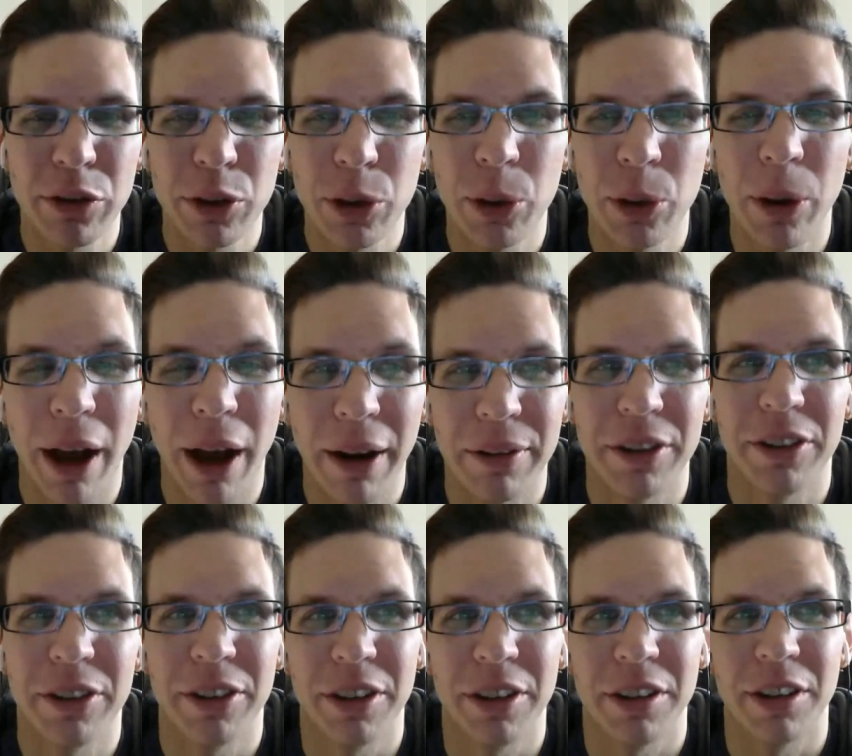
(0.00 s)
you who
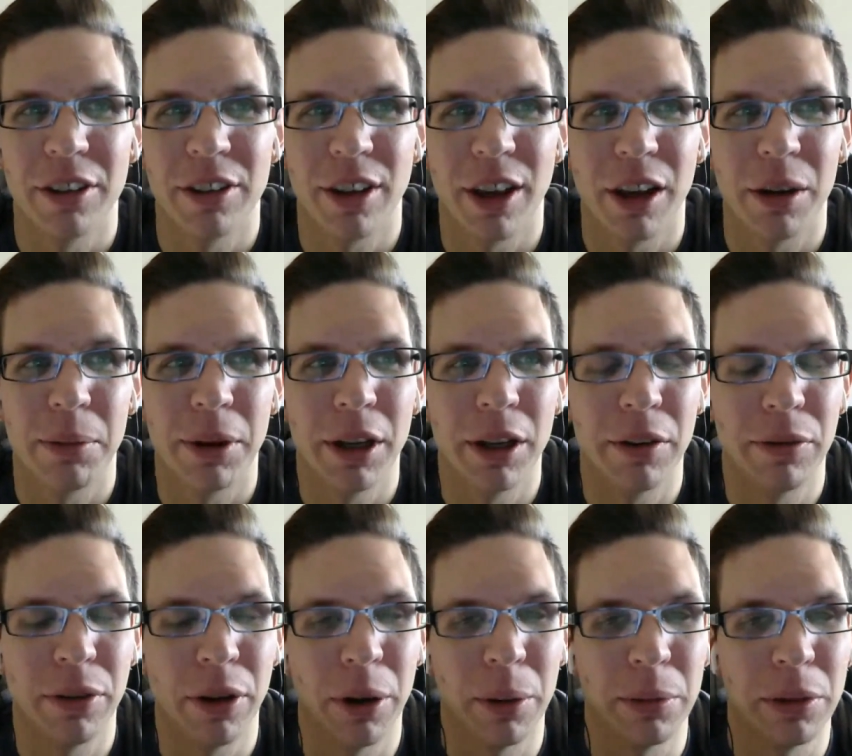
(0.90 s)
haven't seen this
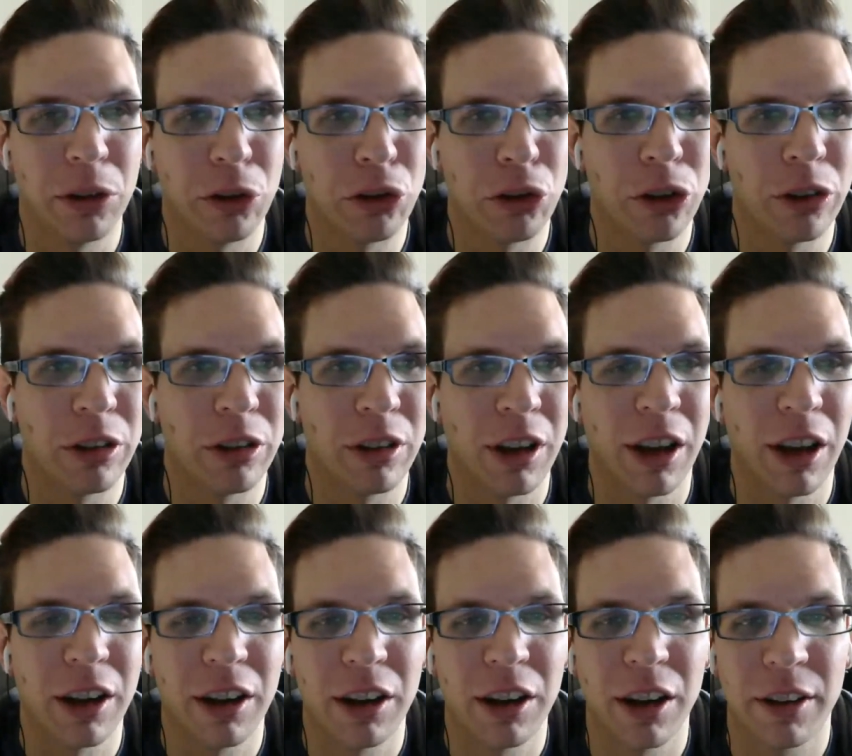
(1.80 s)
animated film, you should
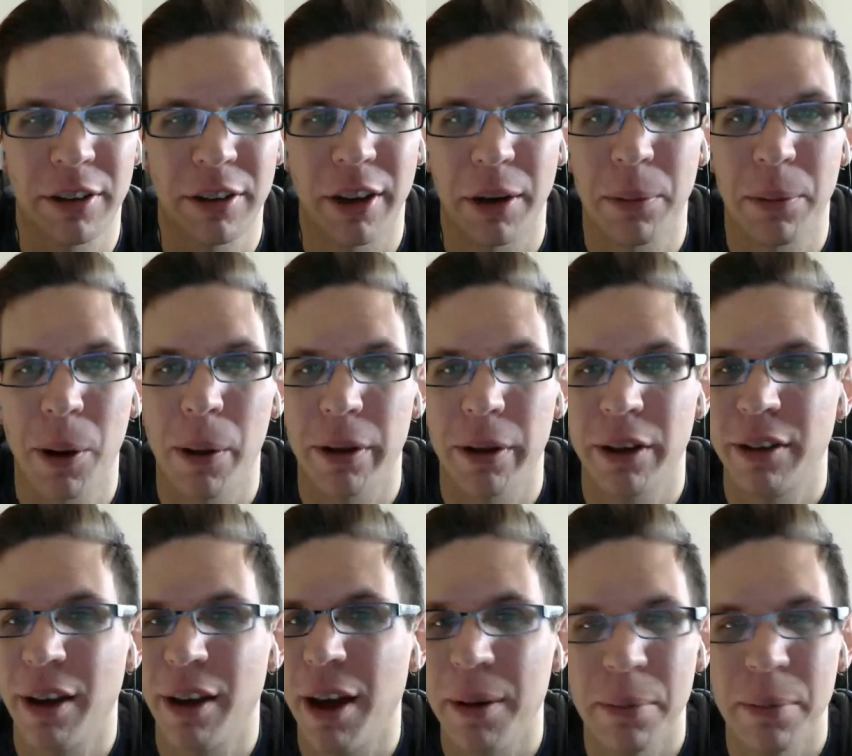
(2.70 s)
get it. It's like probably
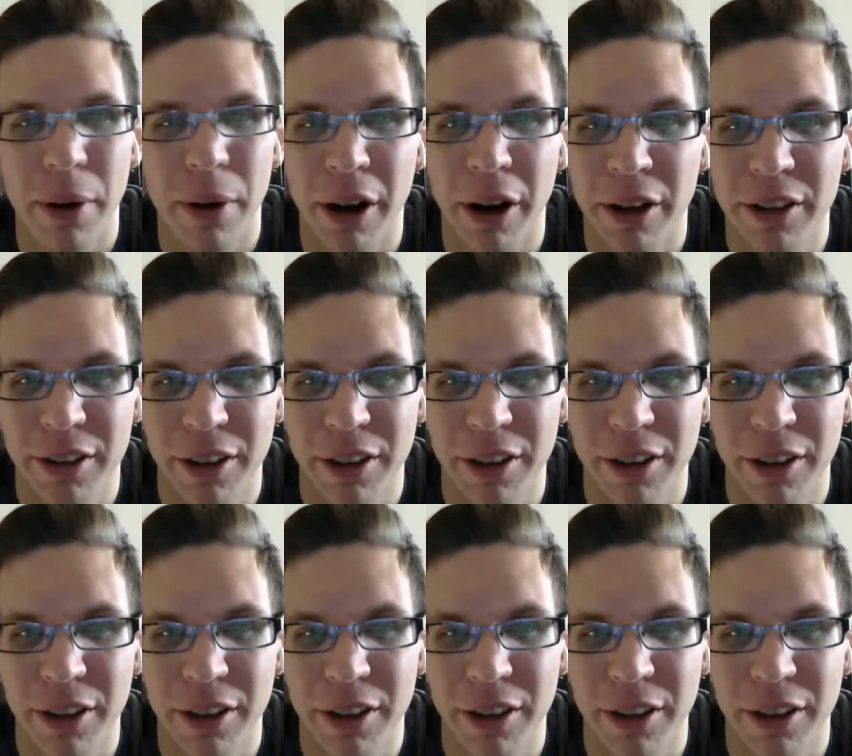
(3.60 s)
$10.